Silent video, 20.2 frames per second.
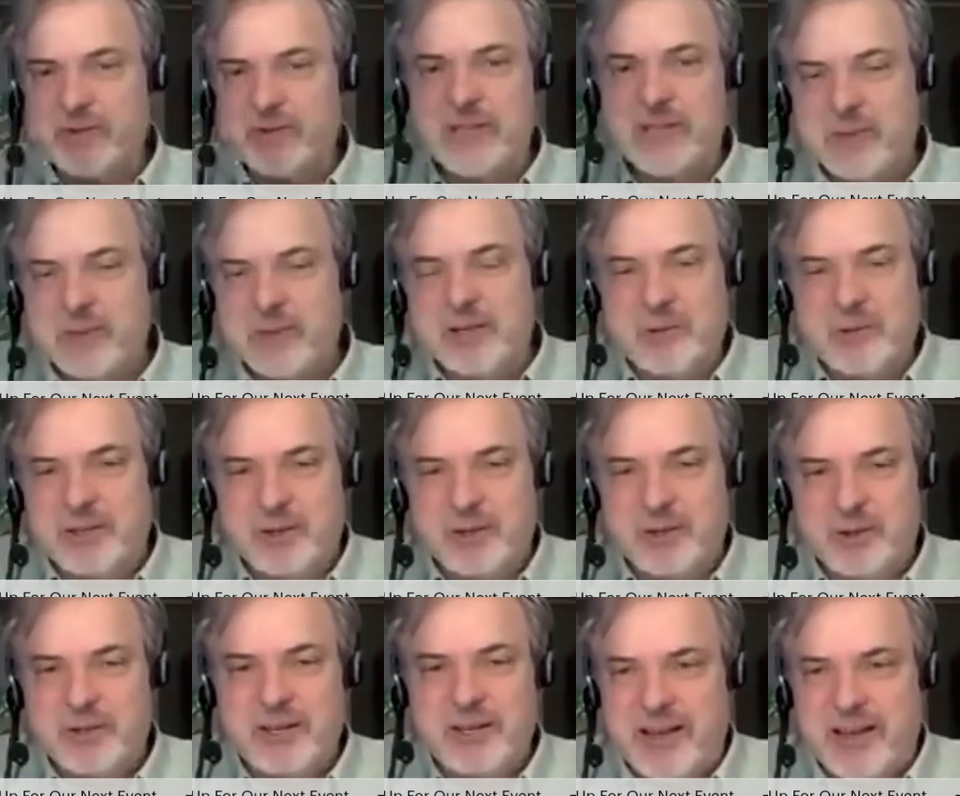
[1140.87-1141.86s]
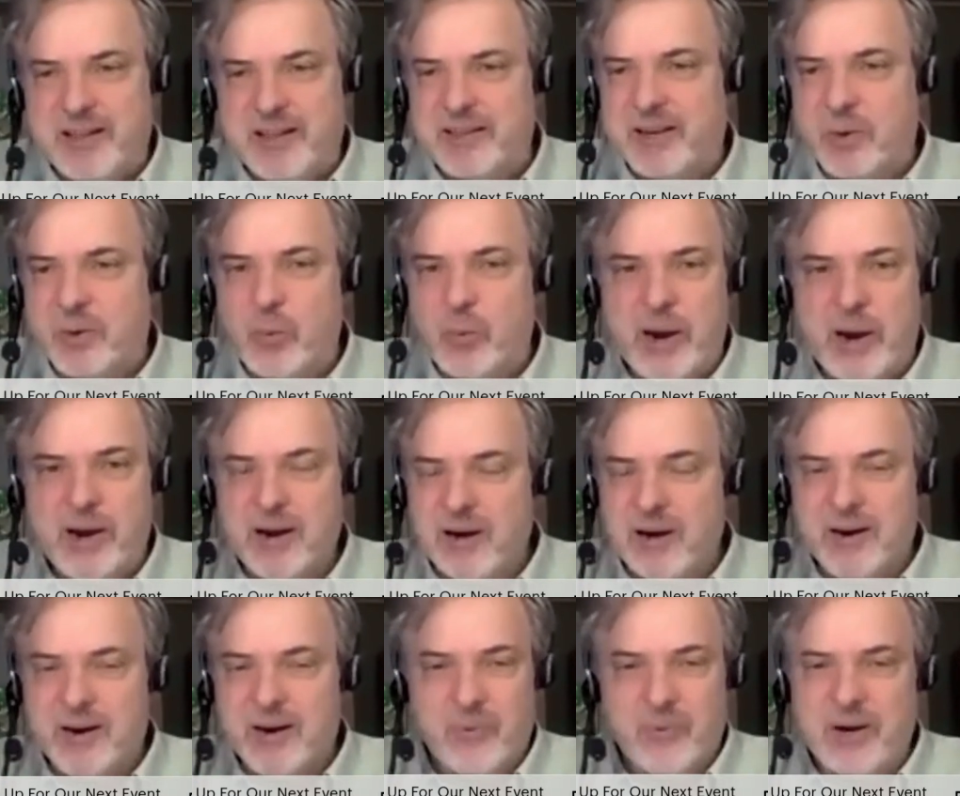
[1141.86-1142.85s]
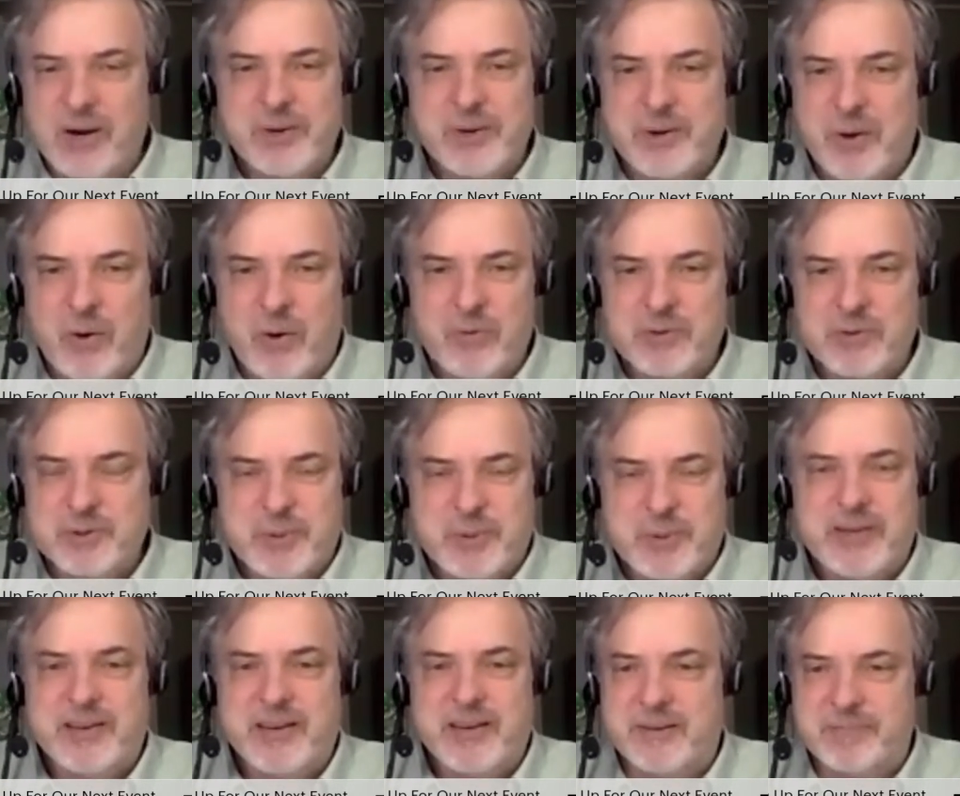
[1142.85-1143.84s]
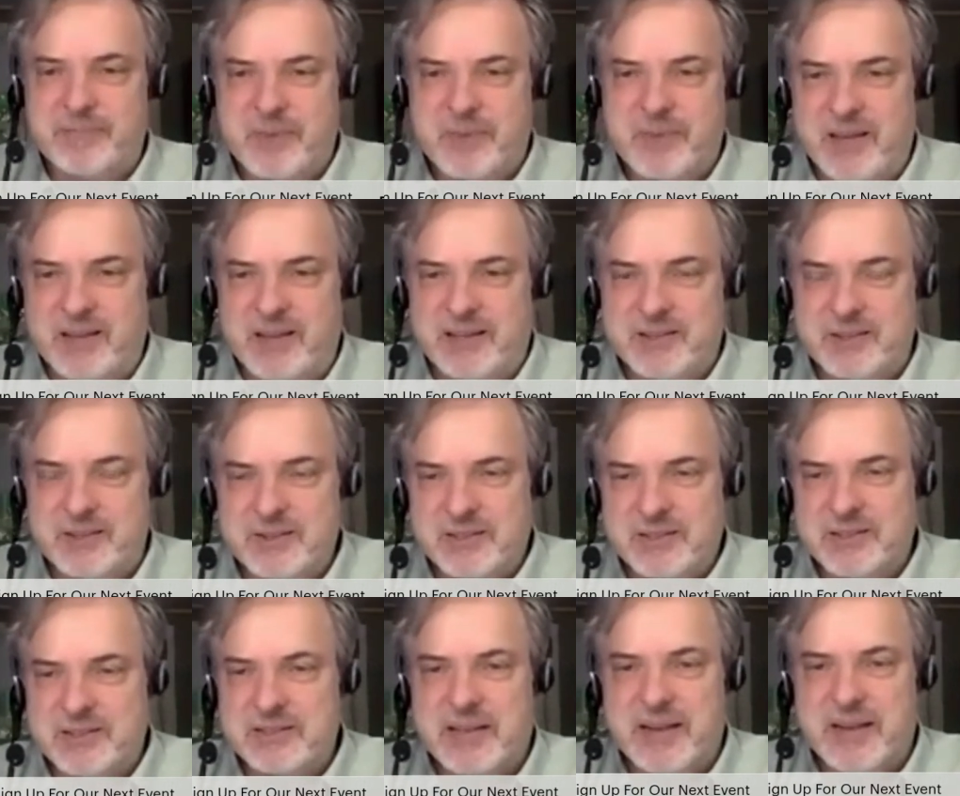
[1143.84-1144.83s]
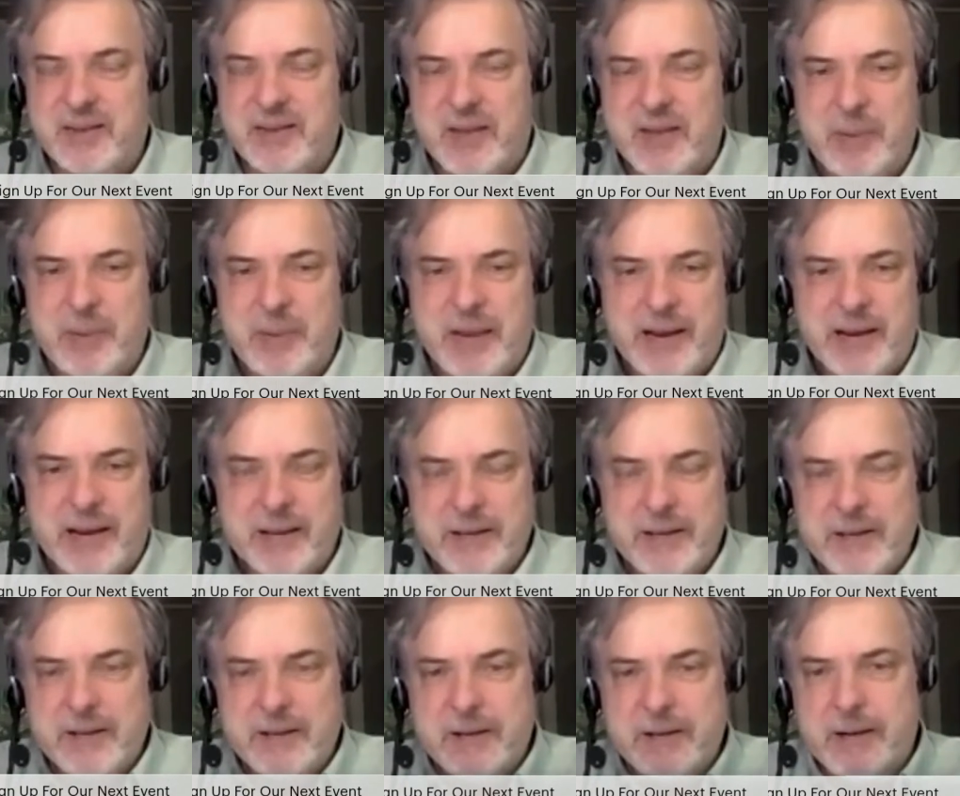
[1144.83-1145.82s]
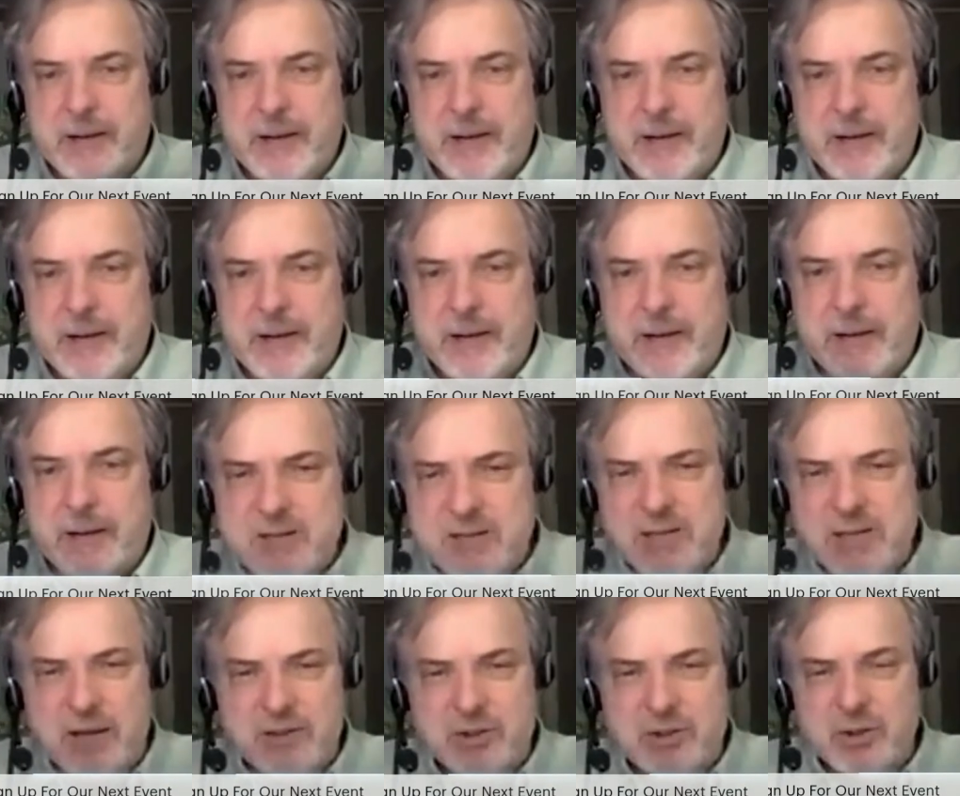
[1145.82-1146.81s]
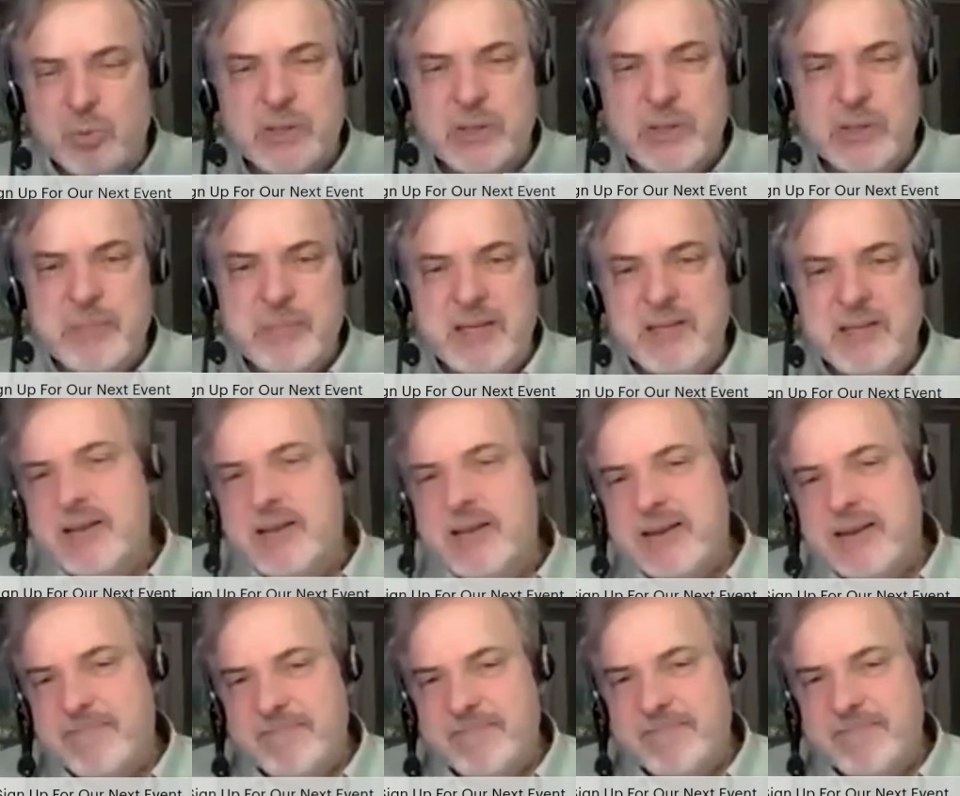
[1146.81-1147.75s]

time increment you're looking at, like where are we overspending, and let's dial that back. But do you really mean that